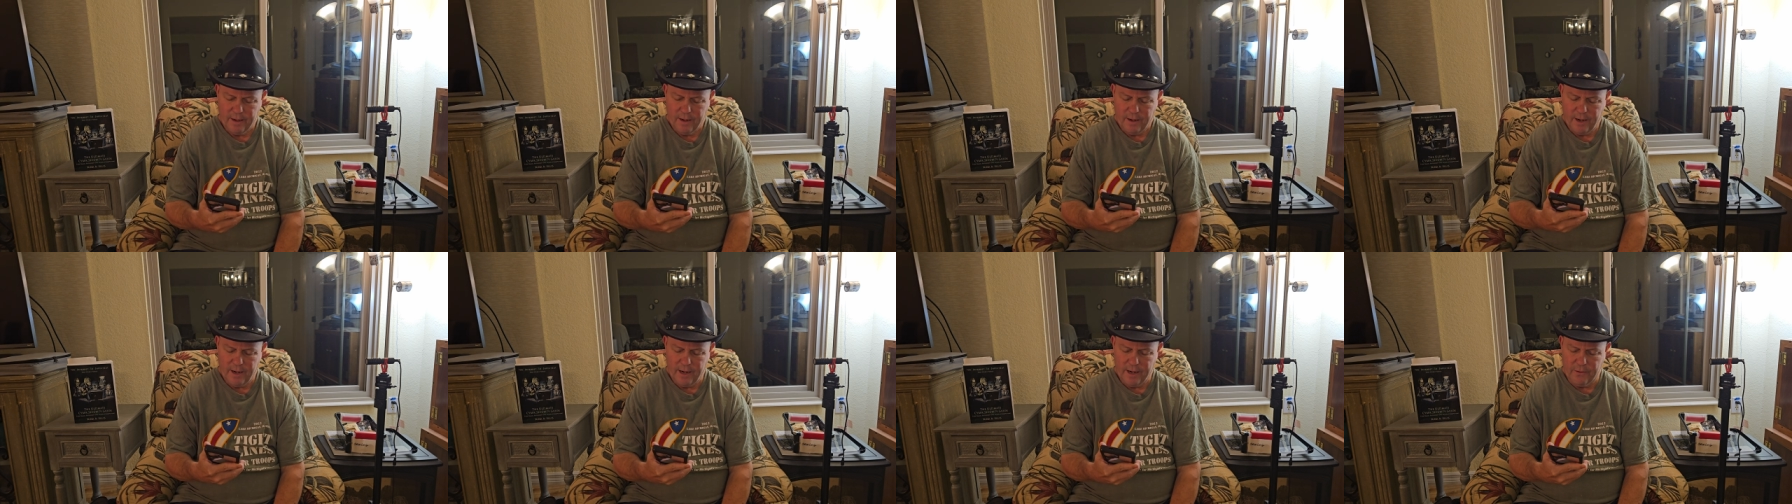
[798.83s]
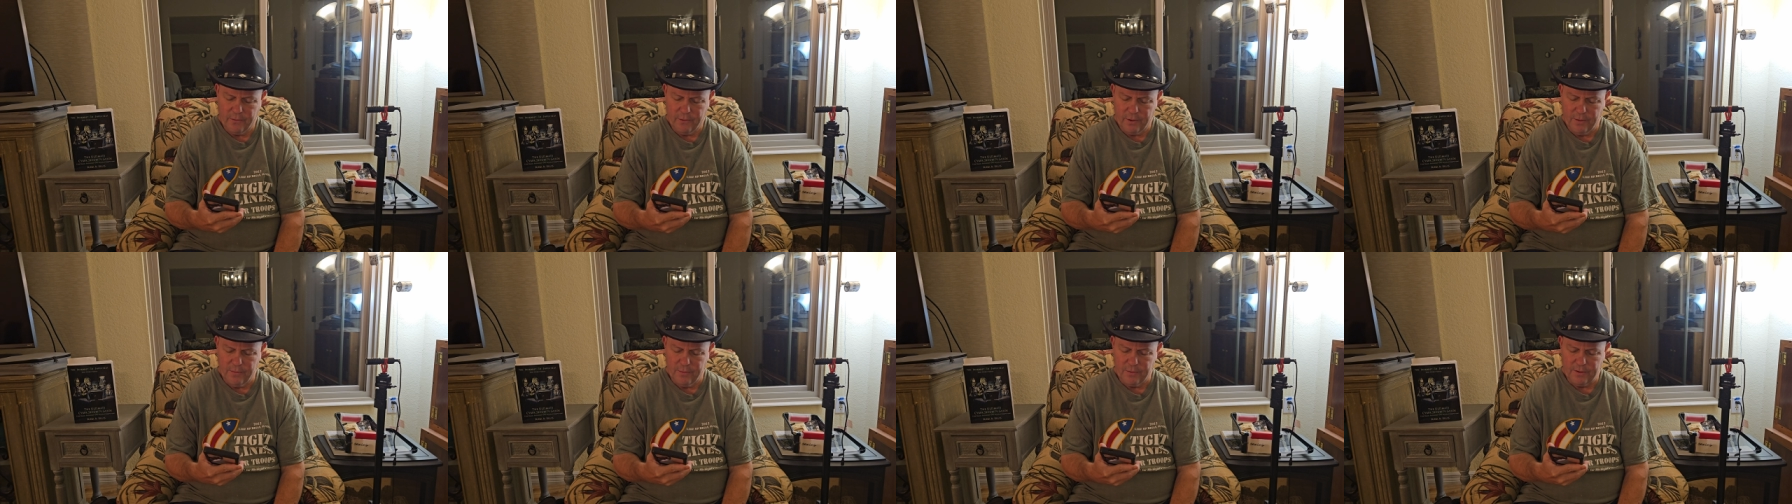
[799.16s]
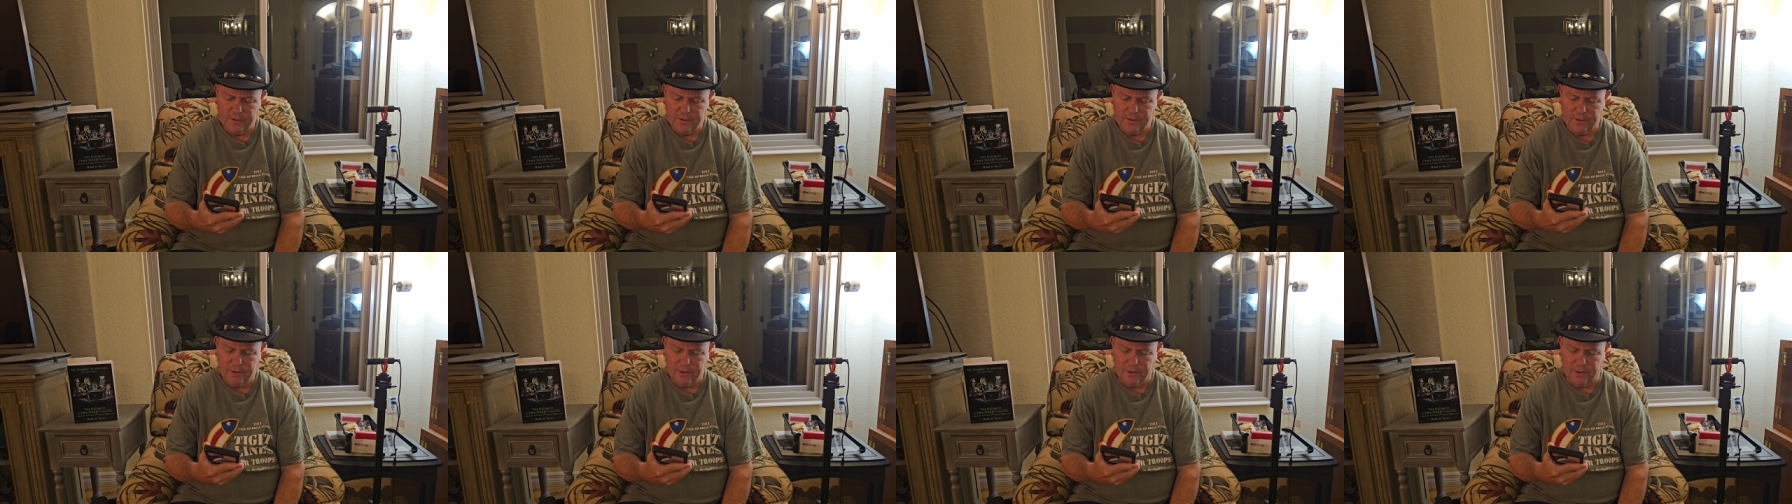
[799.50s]
I agree with
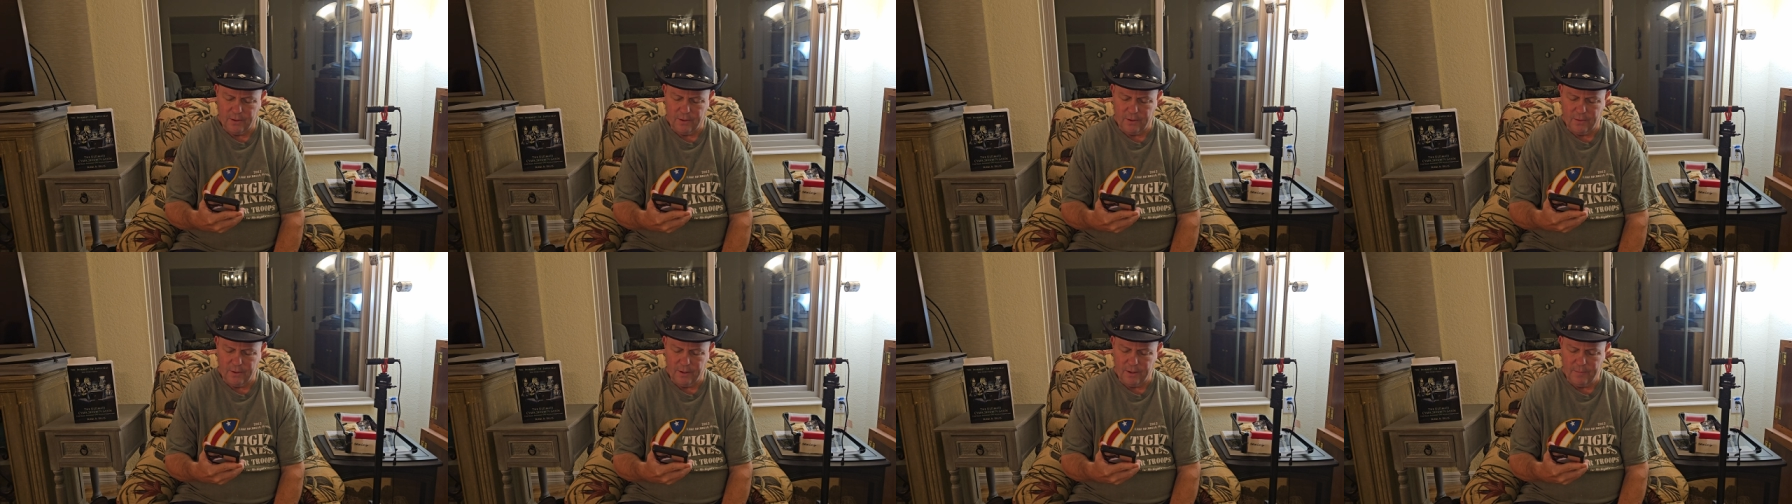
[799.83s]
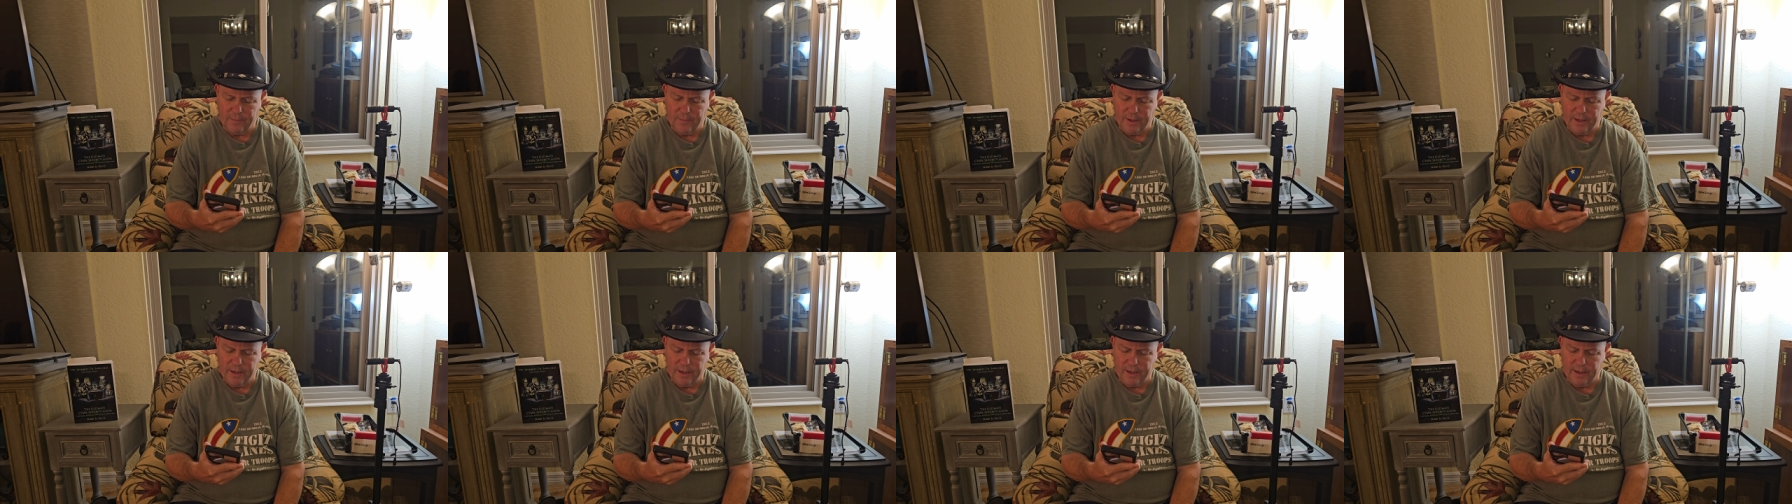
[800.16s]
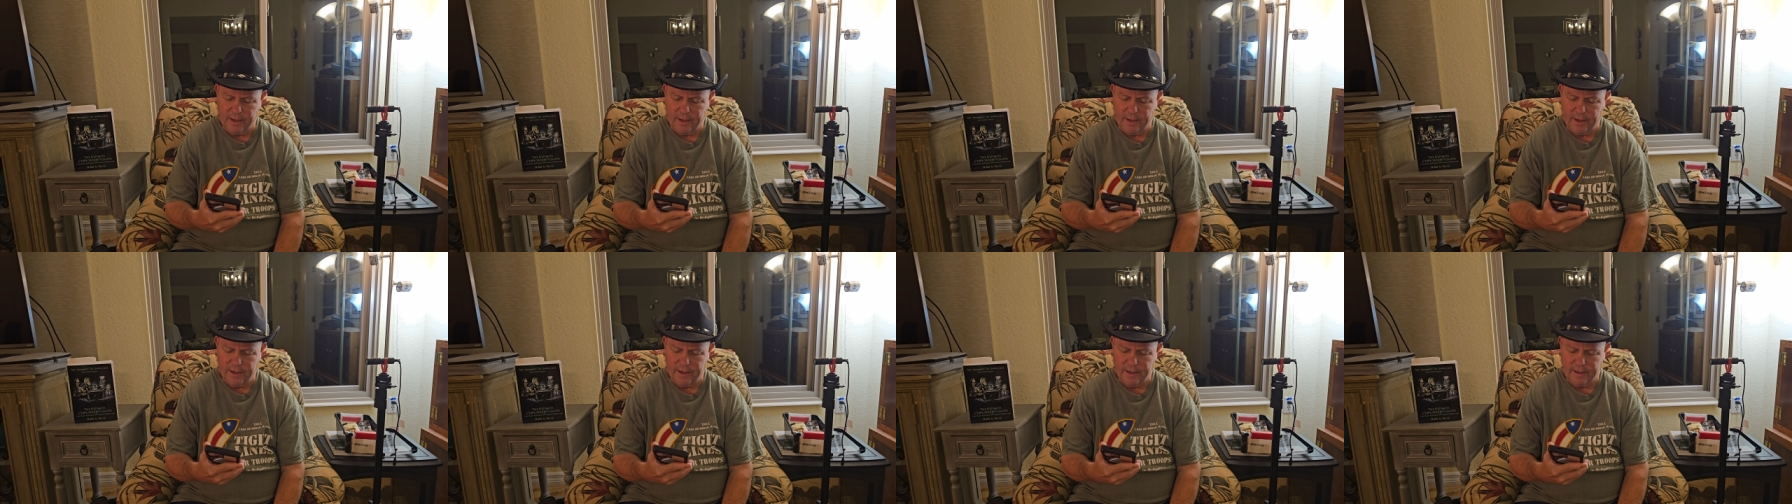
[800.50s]
Nicole, and may
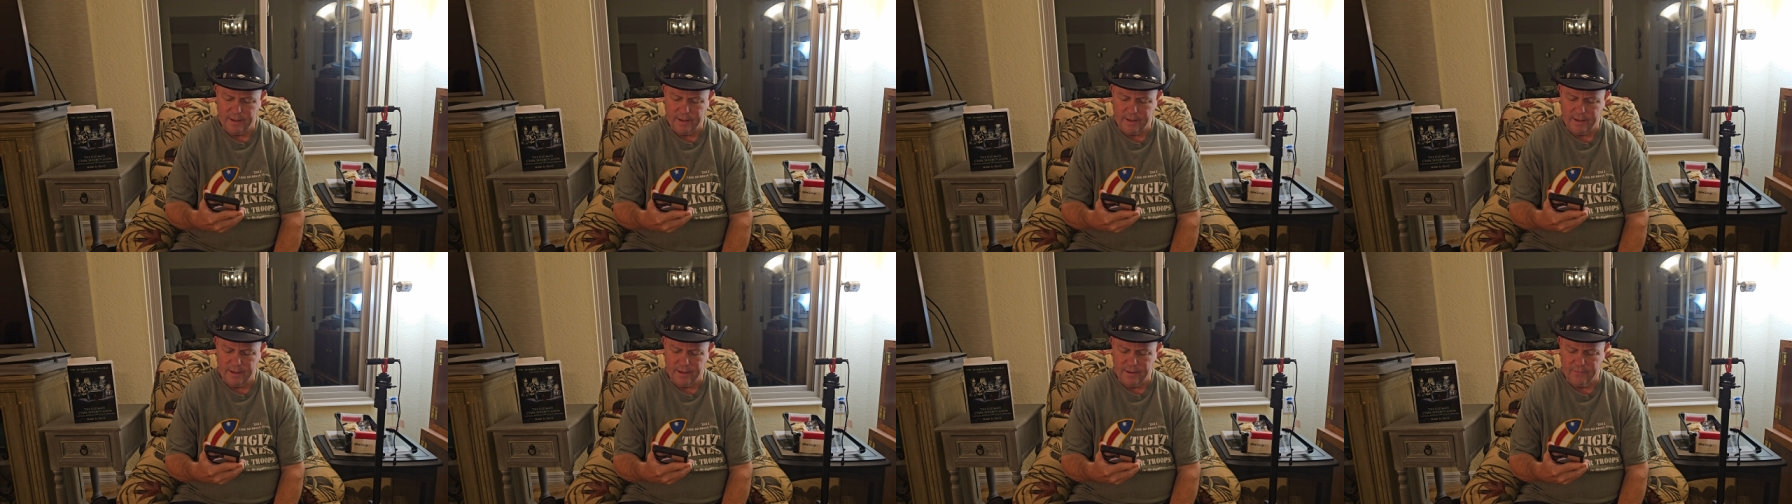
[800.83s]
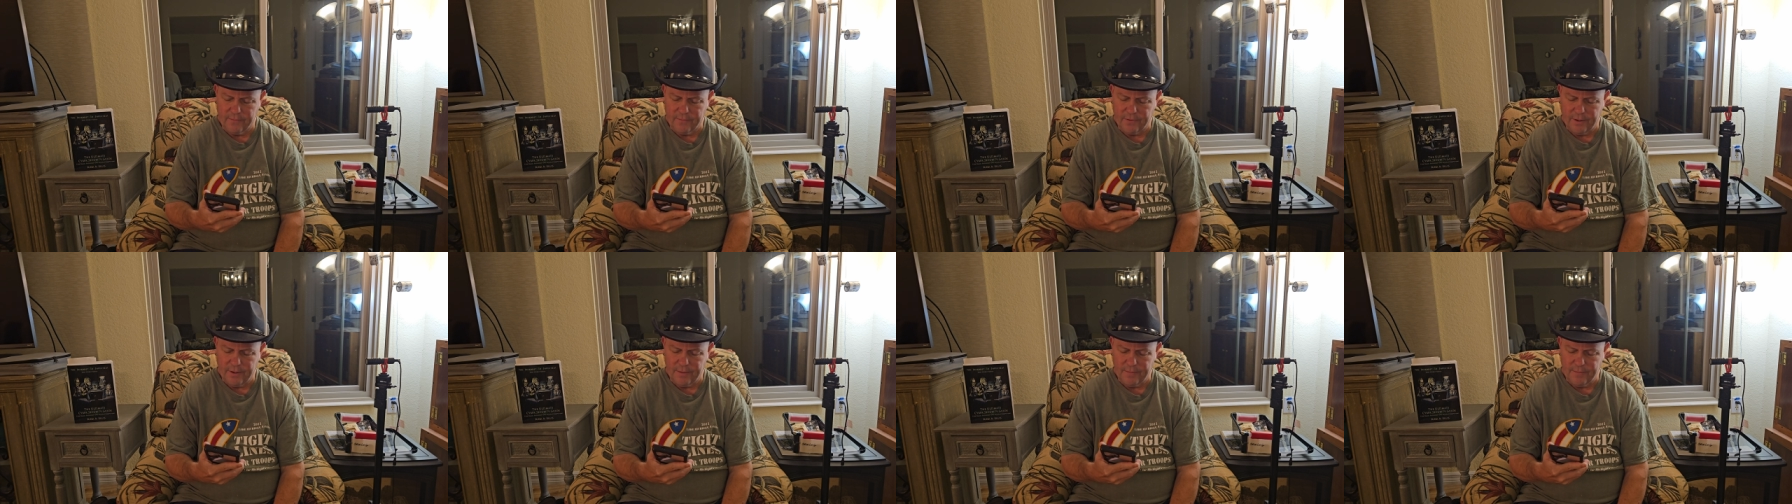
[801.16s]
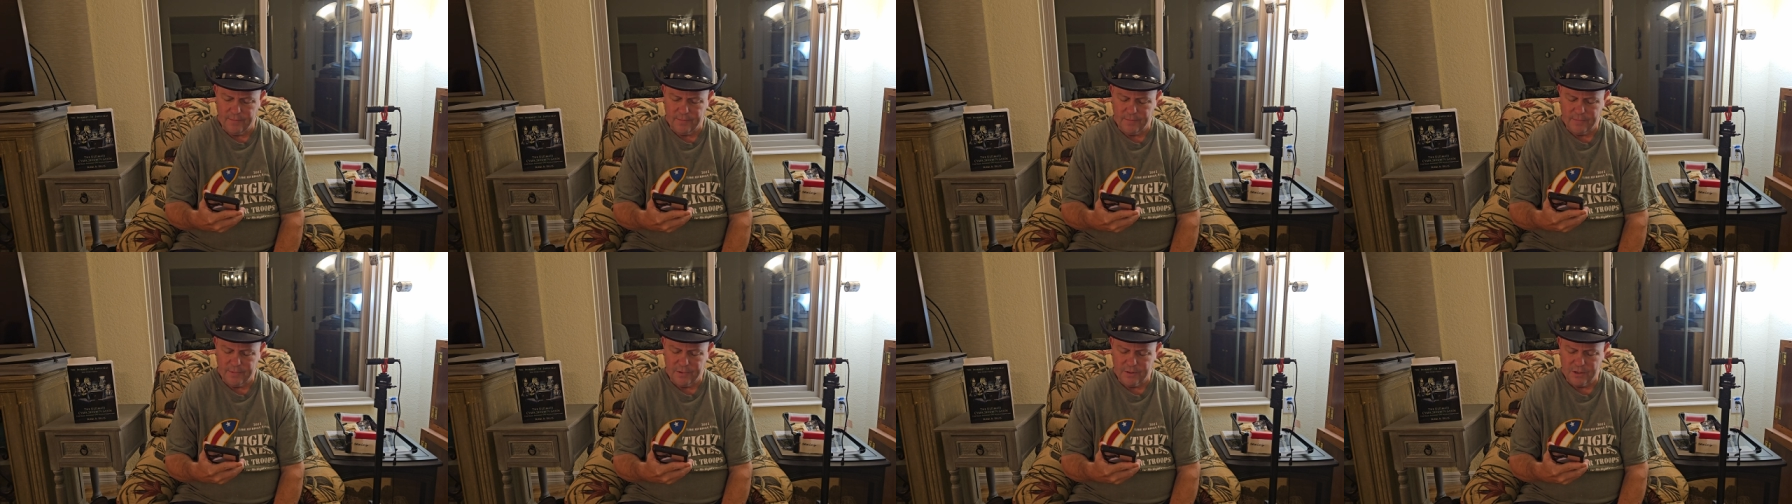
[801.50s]
God give
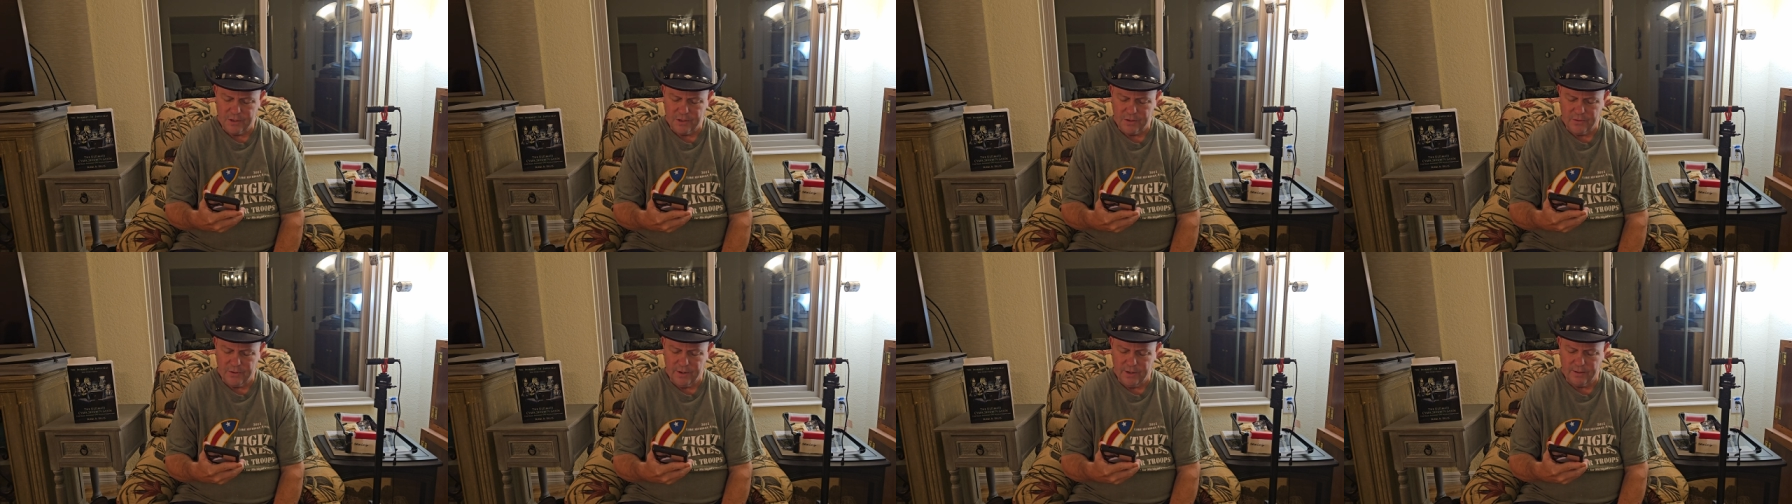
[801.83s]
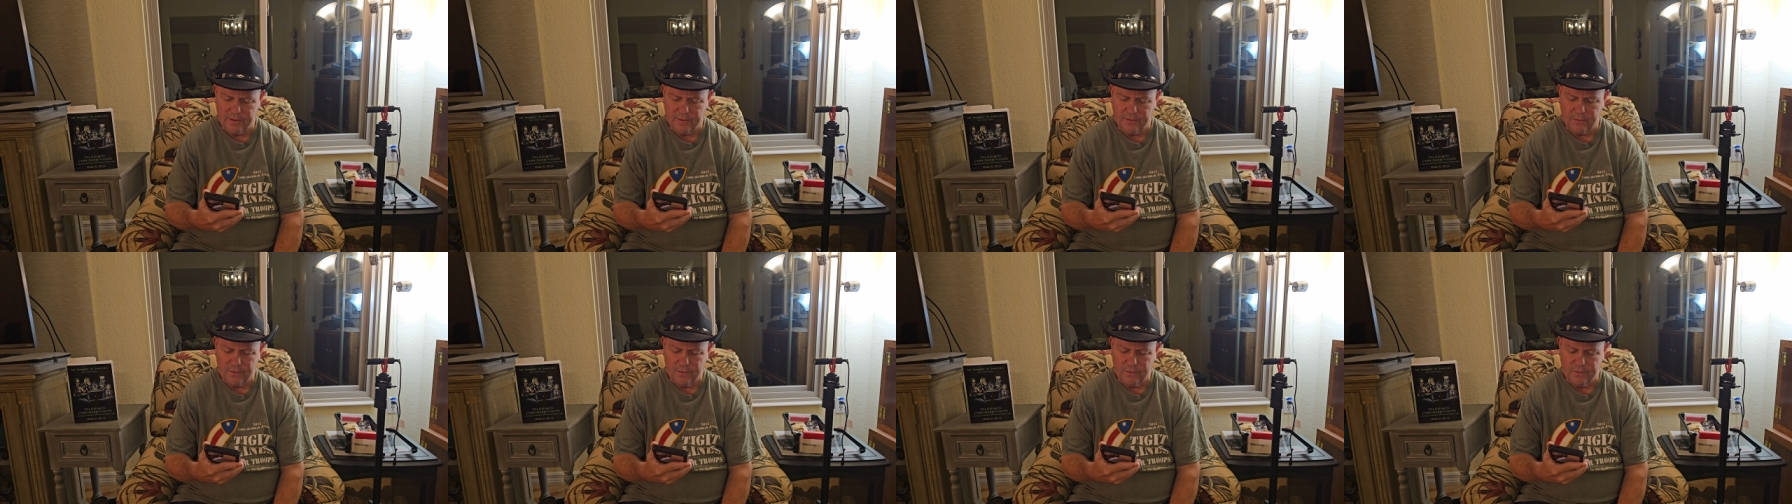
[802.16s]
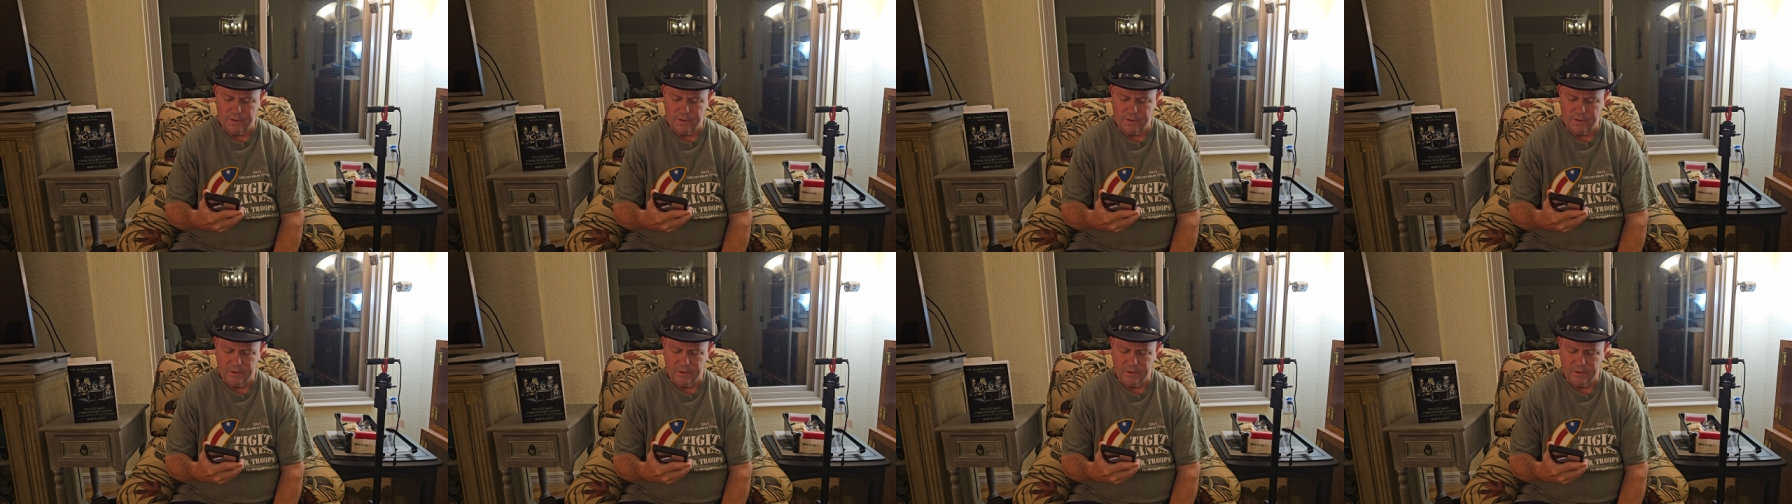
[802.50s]
them the strength,